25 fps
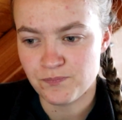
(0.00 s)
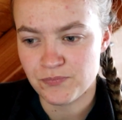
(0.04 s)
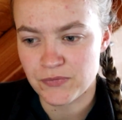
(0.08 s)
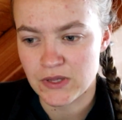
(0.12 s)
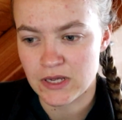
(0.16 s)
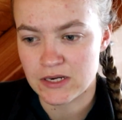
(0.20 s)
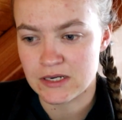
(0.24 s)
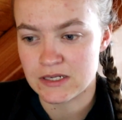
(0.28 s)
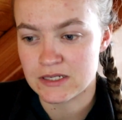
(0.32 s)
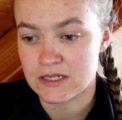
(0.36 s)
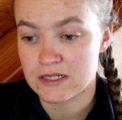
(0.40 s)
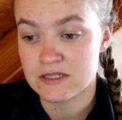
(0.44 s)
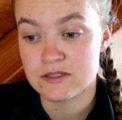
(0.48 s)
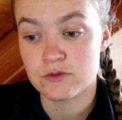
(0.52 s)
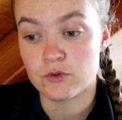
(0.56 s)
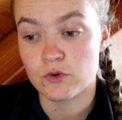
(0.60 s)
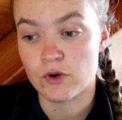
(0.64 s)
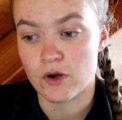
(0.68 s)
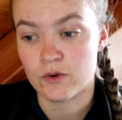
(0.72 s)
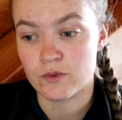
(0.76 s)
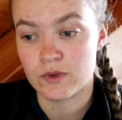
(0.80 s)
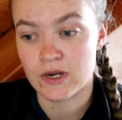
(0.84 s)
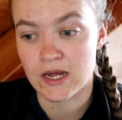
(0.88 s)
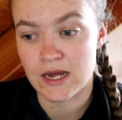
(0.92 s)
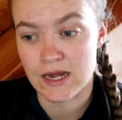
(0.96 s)
and it has
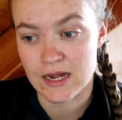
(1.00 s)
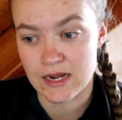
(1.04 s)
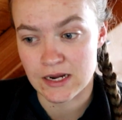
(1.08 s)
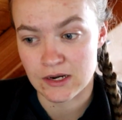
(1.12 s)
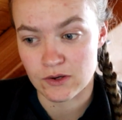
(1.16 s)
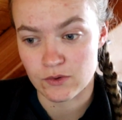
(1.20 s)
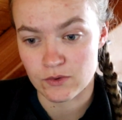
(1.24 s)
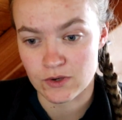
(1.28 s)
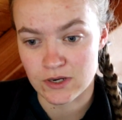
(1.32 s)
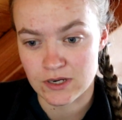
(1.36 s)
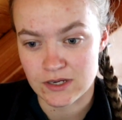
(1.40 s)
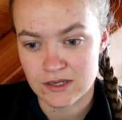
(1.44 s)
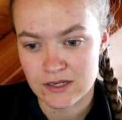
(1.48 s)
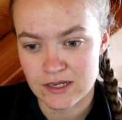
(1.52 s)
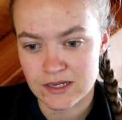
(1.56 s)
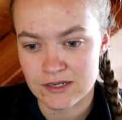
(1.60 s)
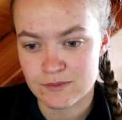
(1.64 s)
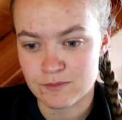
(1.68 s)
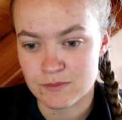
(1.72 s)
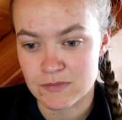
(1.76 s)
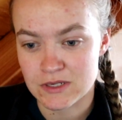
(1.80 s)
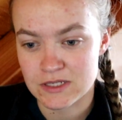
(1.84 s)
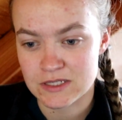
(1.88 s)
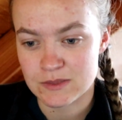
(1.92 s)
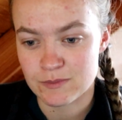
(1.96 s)
grown angry. It
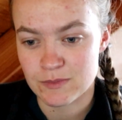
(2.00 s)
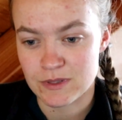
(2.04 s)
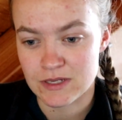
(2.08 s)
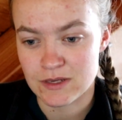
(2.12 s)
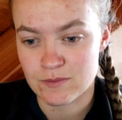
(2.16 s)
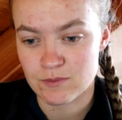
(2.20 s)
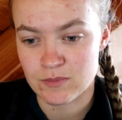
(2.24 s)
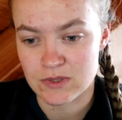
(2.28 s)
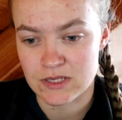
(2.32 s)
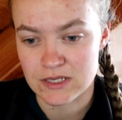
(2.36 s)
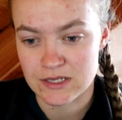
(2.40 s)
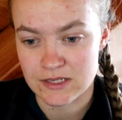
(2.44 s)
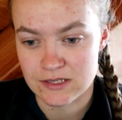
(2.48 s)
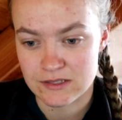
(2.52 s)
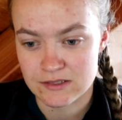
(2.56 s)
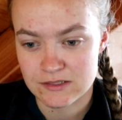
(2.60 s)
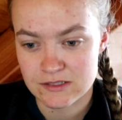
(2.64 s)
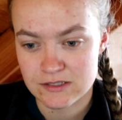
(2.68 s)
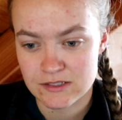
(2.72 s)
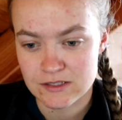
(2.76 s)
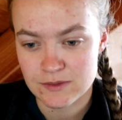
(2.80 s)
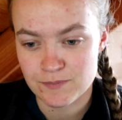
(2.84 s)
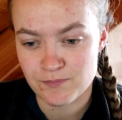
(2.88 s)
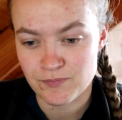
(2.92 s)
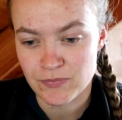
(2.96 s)
must be
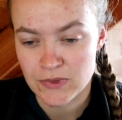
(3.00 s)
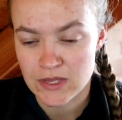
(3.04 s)
appeased."